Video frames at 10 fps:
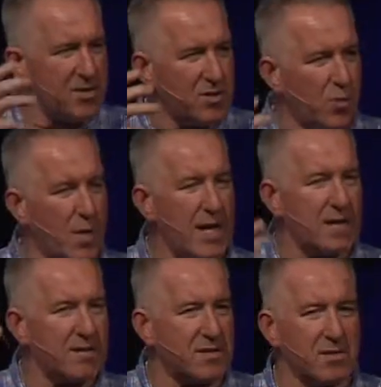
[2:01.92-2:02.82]
this
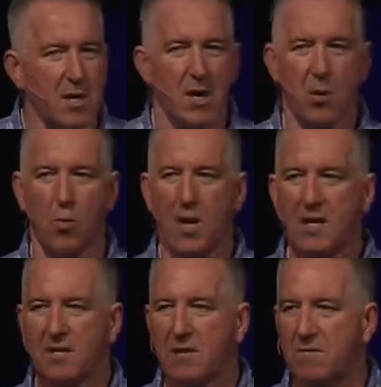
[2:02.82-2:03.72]
radiance, this
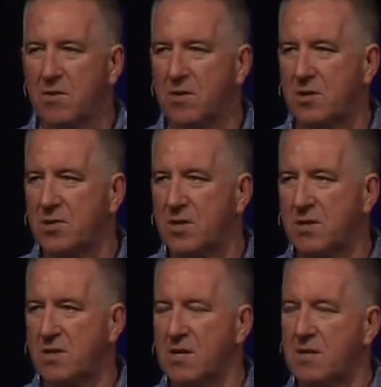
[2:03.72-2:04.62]
radiance of who this
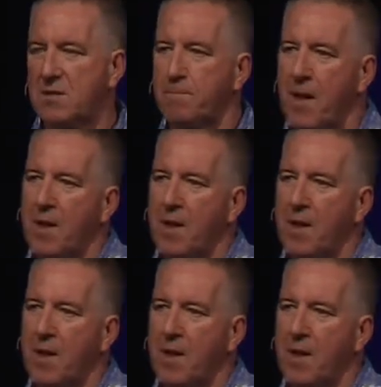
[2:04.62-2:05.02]
Jesus is.